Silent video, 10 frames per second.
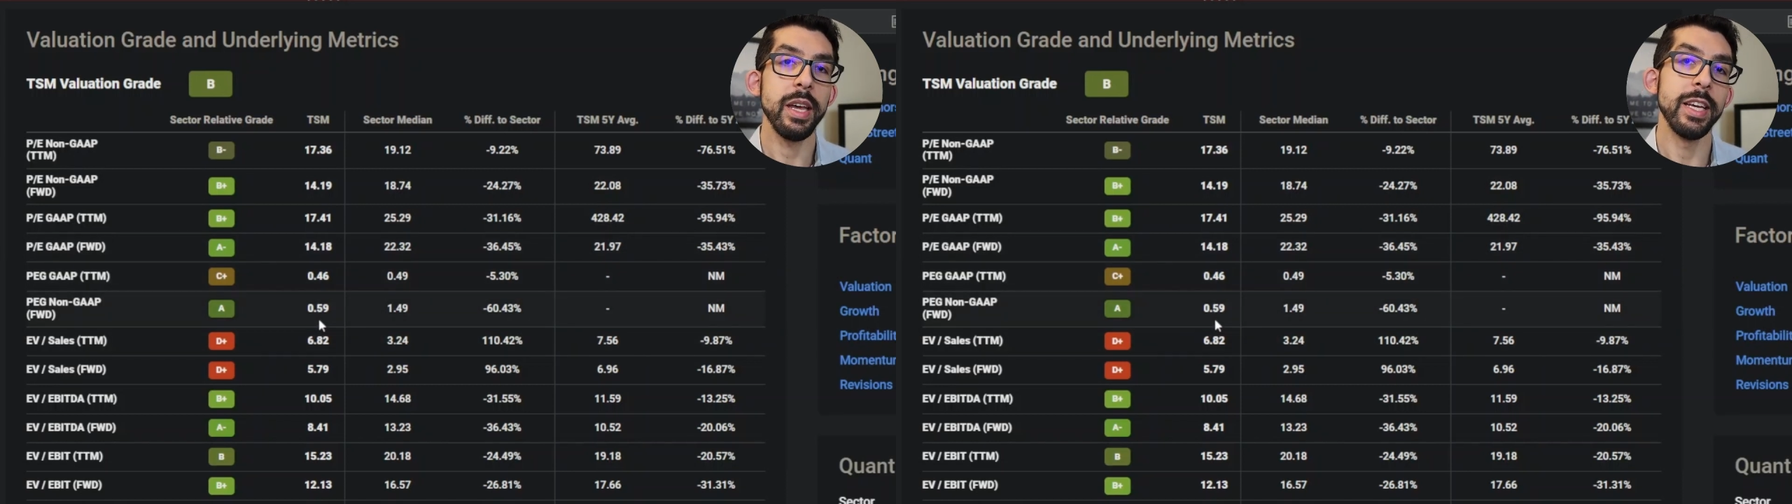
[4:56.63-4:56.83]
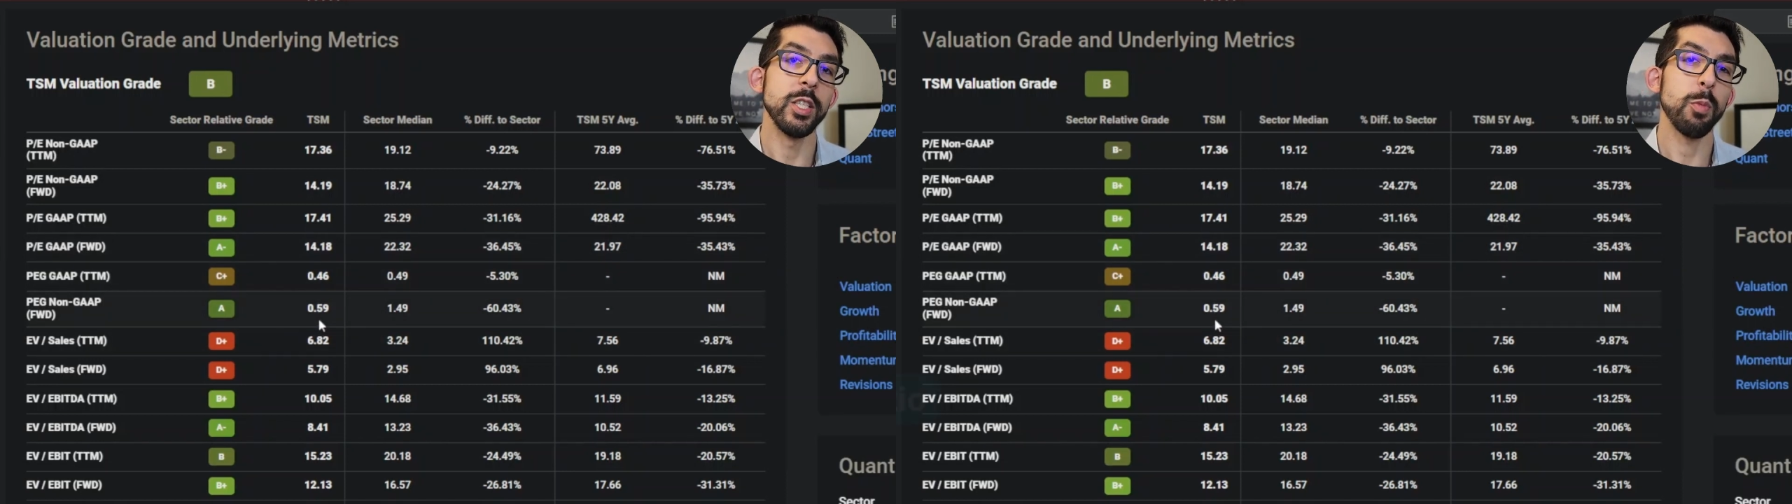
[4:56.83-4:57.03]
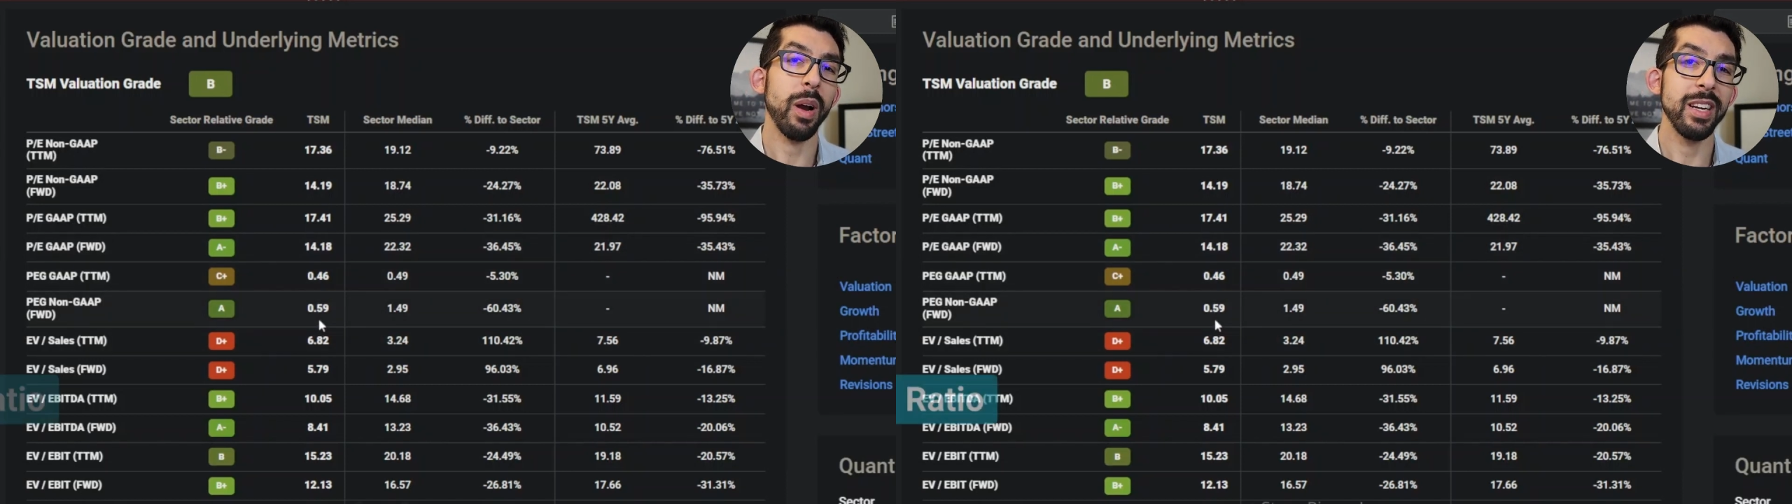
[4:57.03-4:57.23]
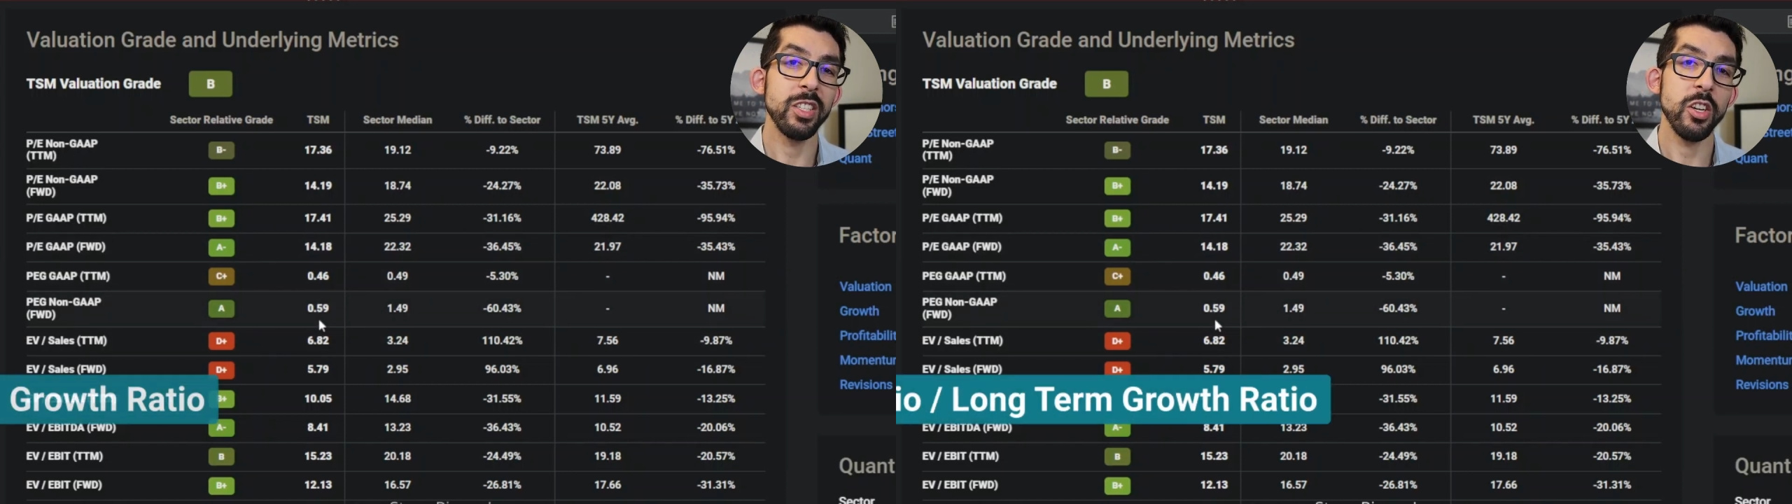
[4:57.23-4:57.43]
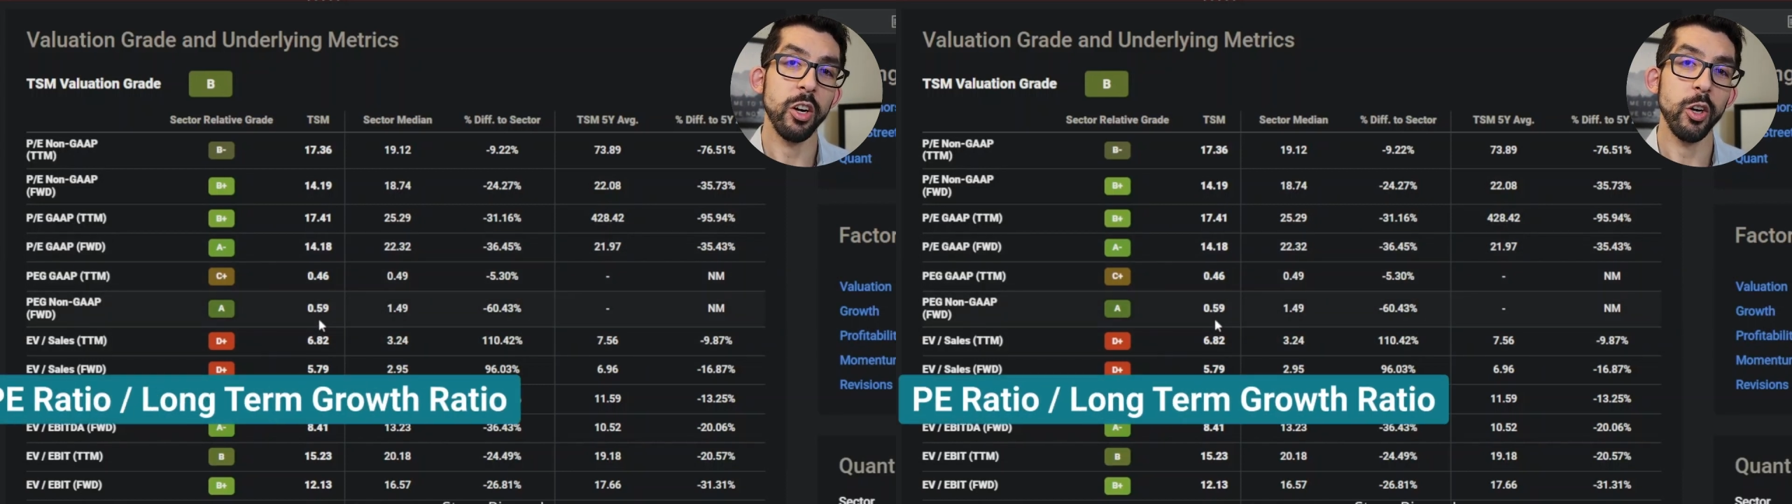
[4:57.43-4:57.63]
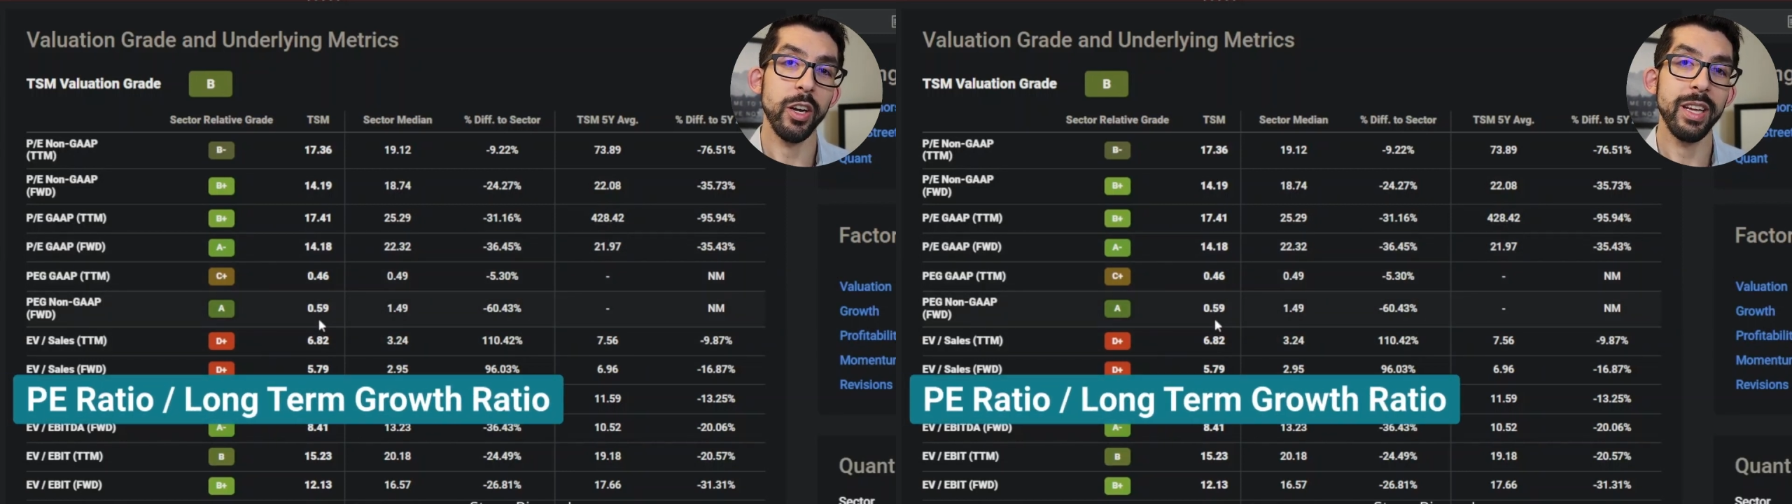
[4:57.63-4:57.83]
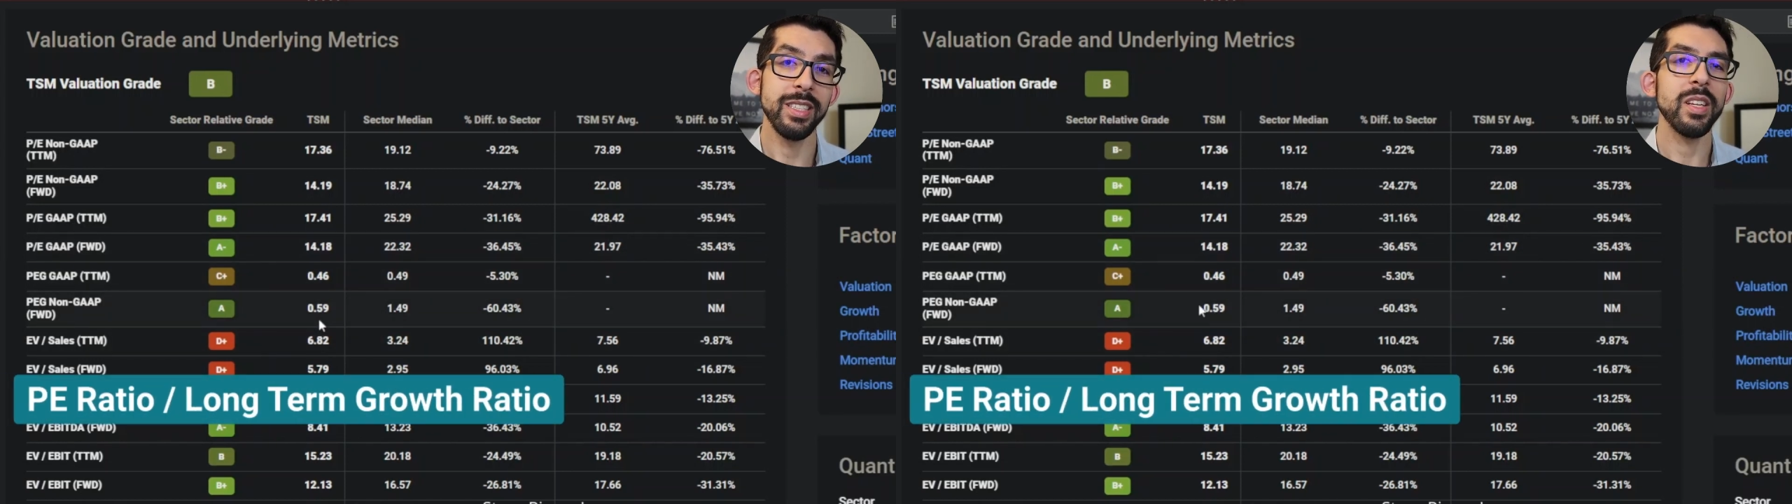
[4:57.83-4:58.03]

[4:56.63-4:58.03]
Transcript: is price to earnings